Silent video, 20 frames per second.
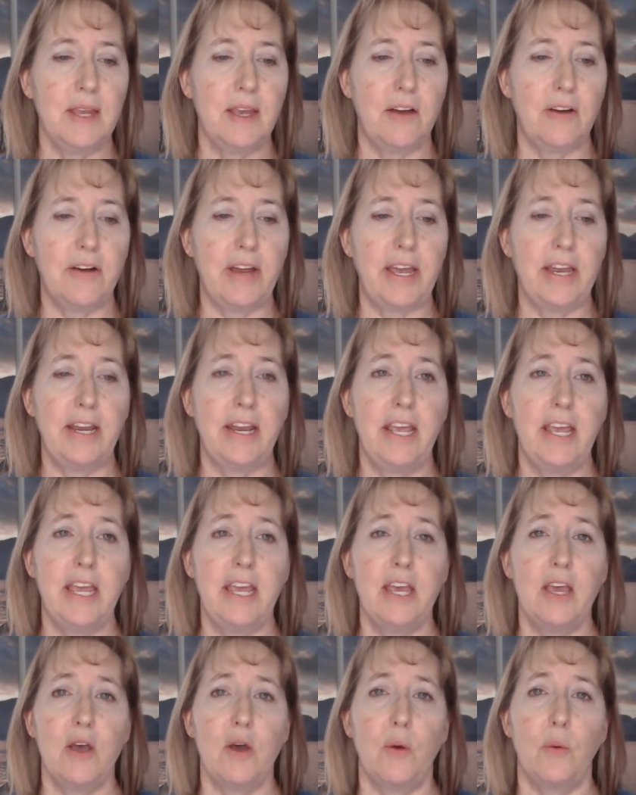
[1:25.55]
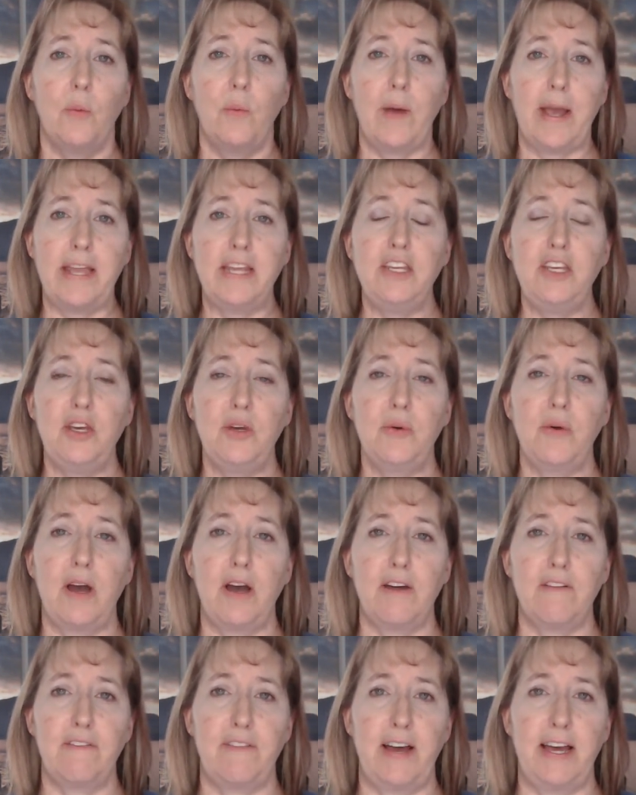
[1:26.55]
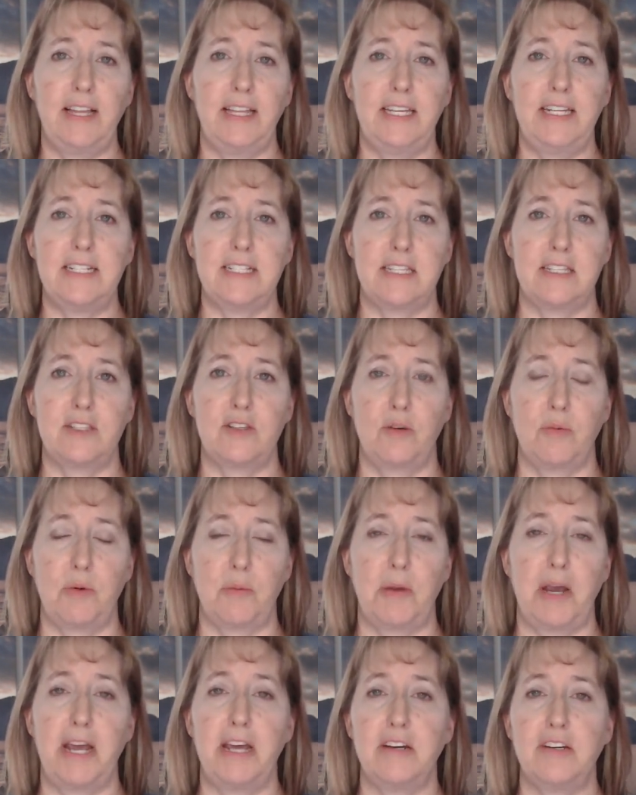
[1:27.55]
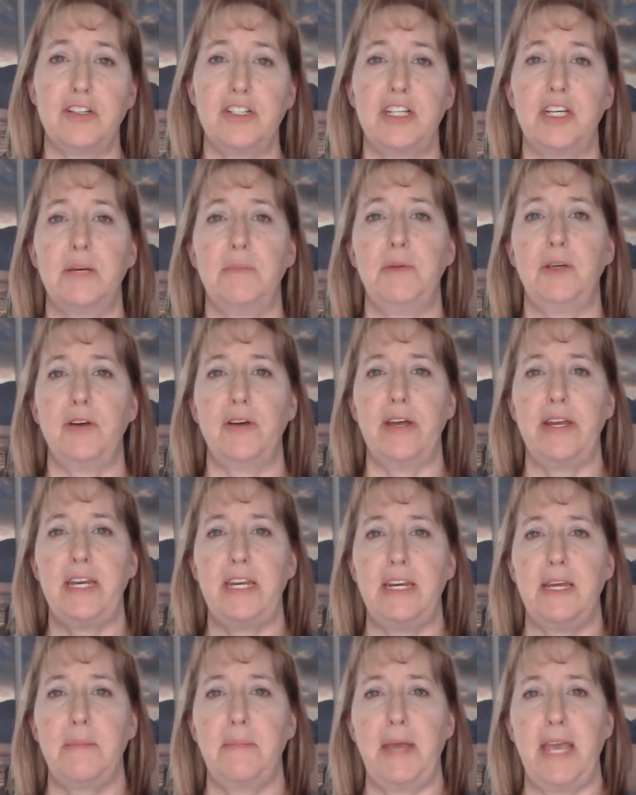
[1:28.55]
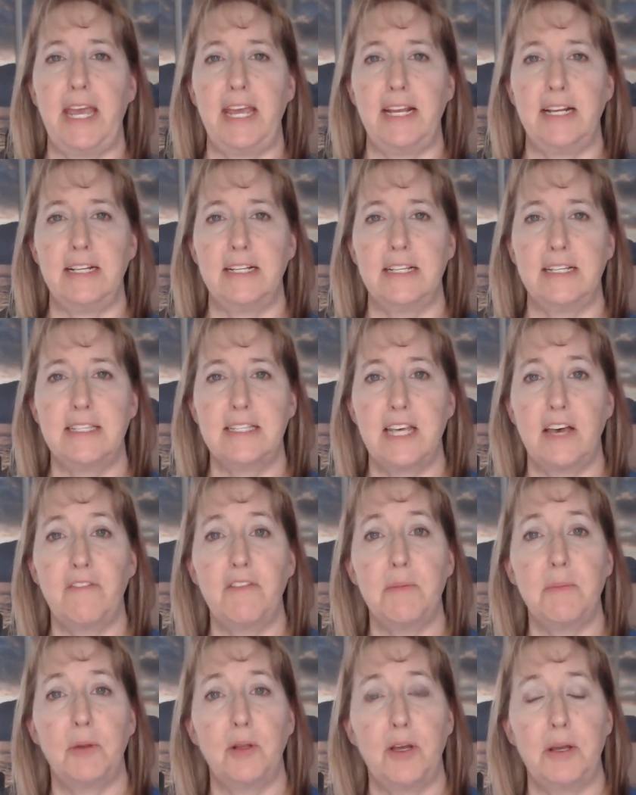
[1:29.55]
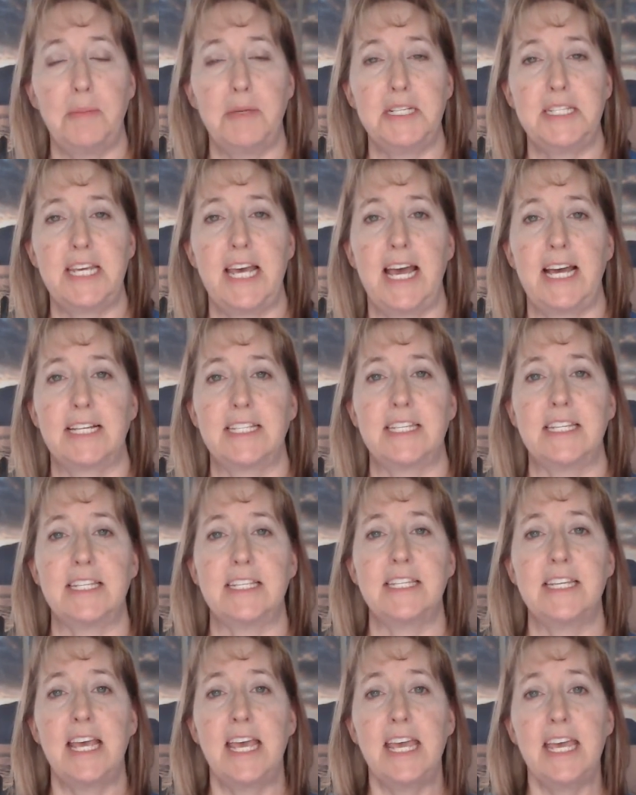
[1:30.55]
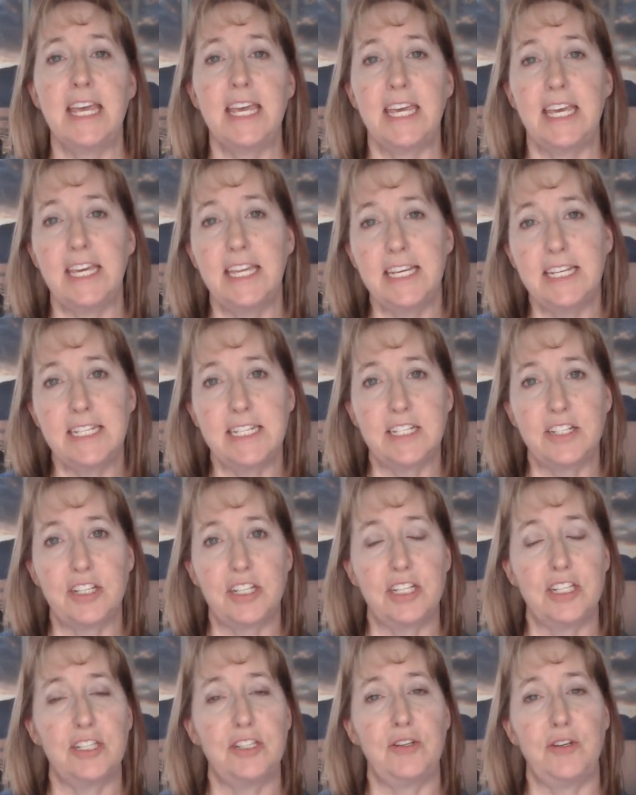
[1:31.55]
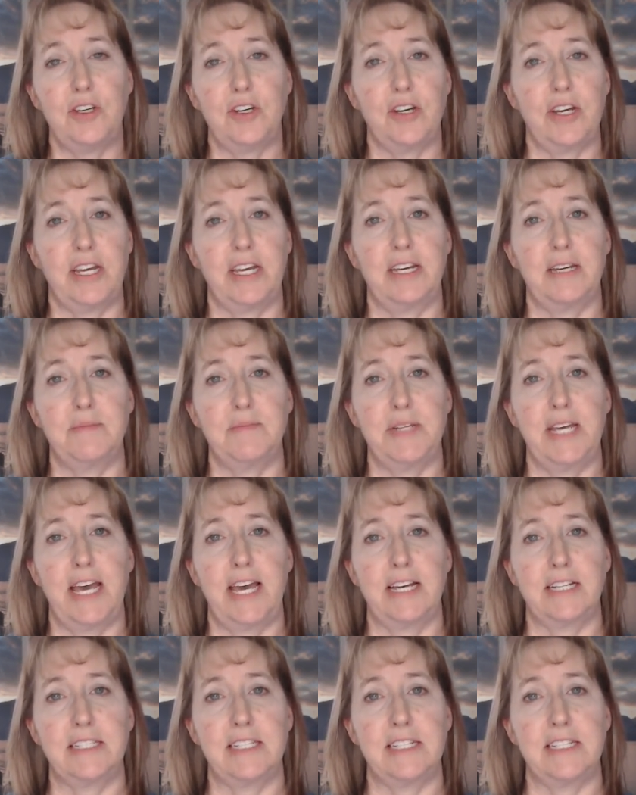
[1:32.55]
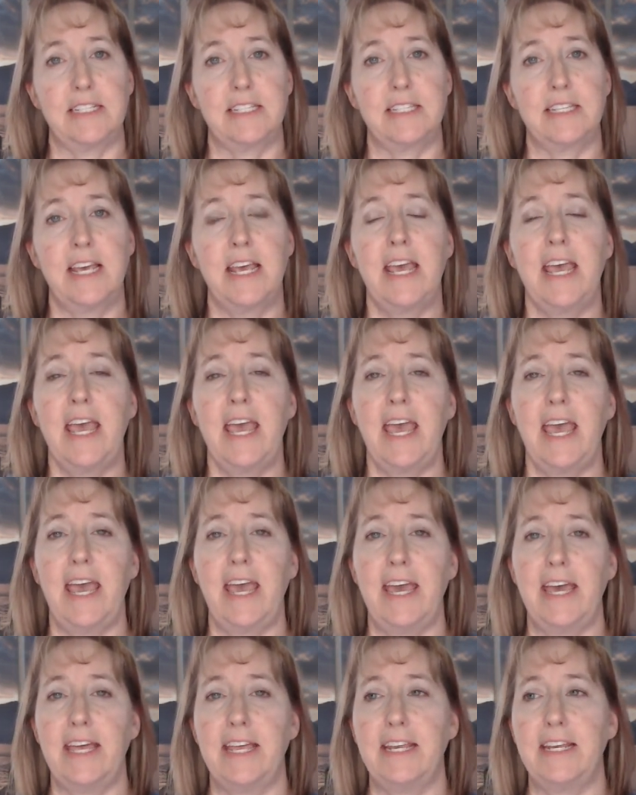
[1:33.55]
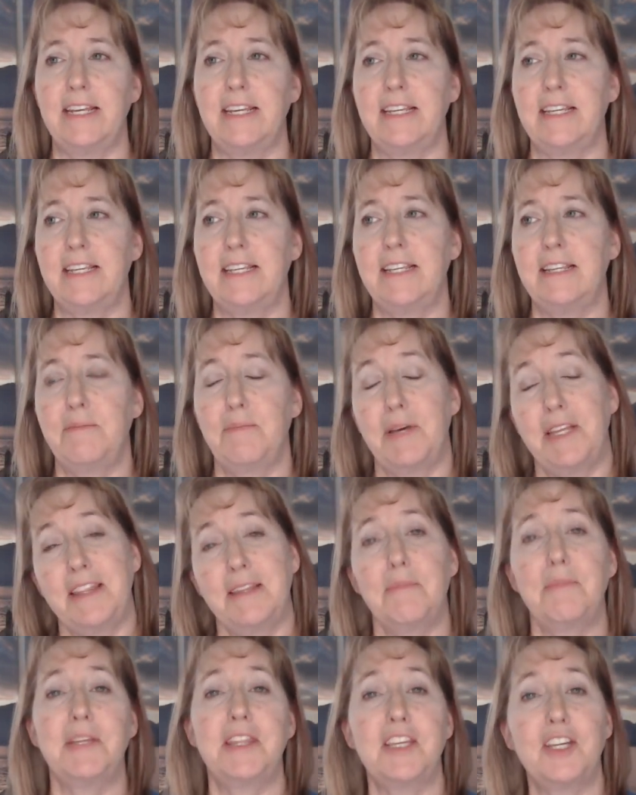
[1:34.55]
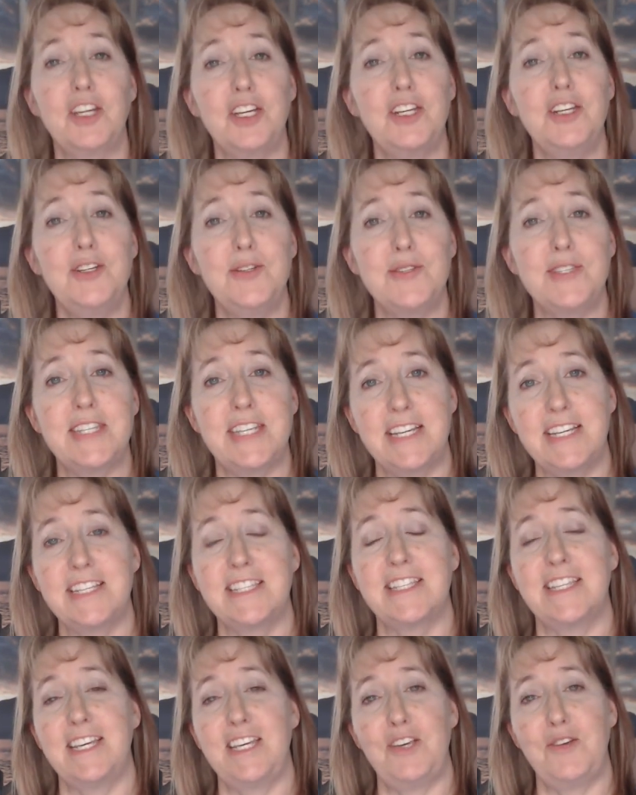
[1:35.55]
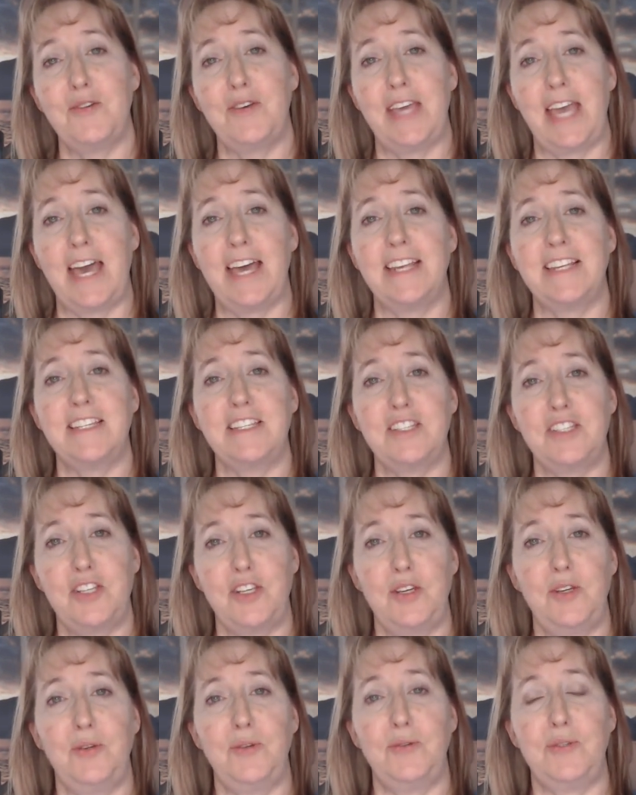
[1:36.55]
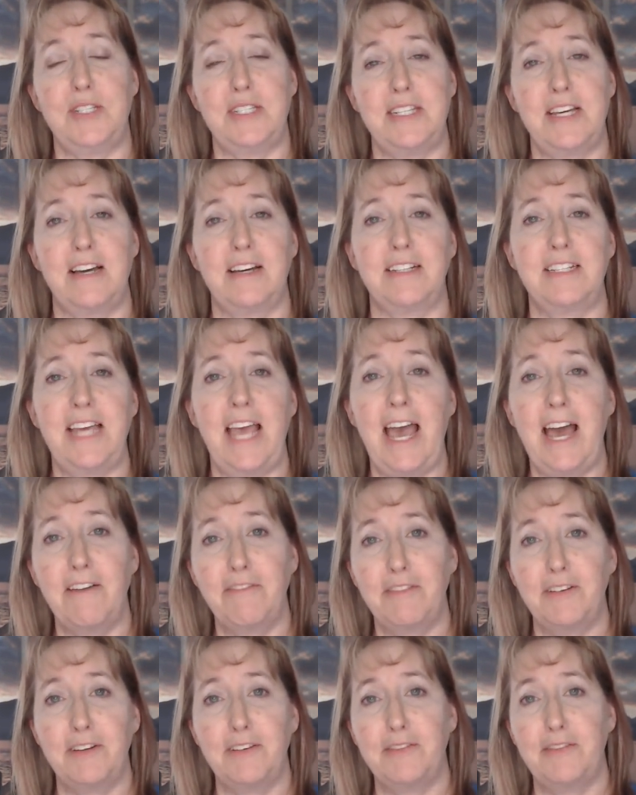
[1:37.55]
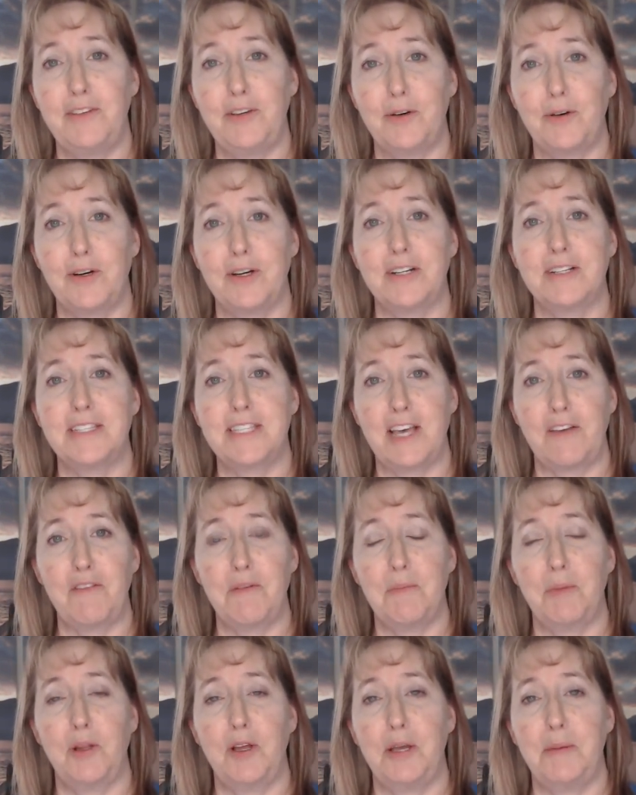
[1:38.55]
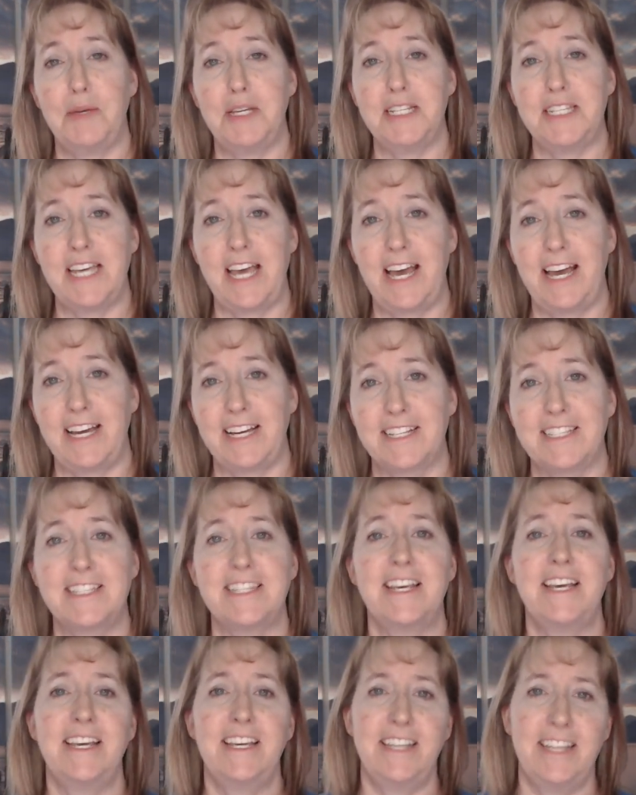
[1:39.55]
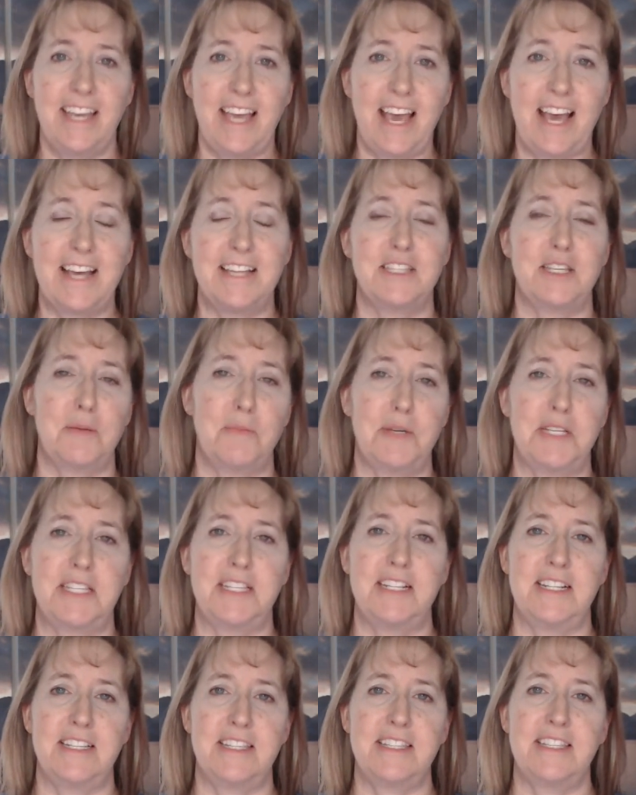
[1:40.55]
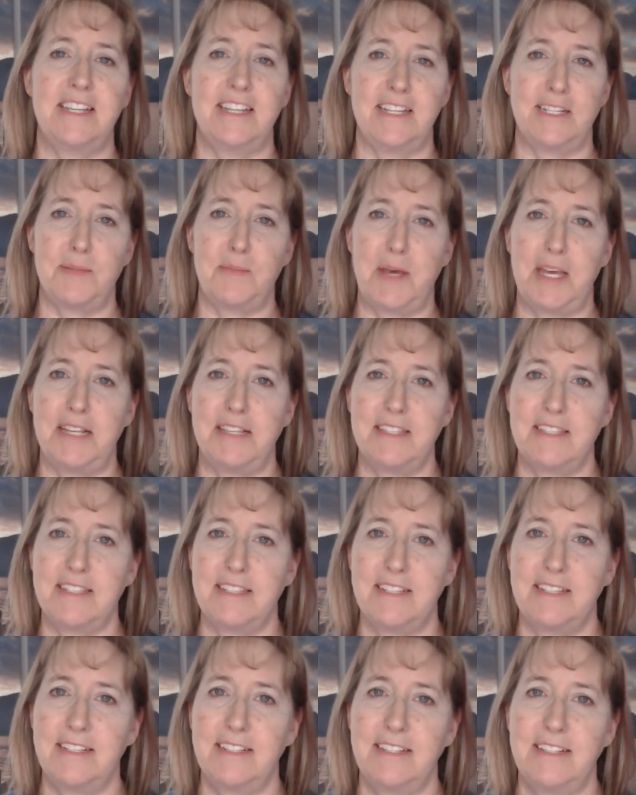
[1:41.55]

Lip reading: All right. When you are filing as a sole proprietorship, you're ending up paying self-employment taxes in addition to your income taxes. But the good news is that you get to deduct half of your self-employment tax as a business expense.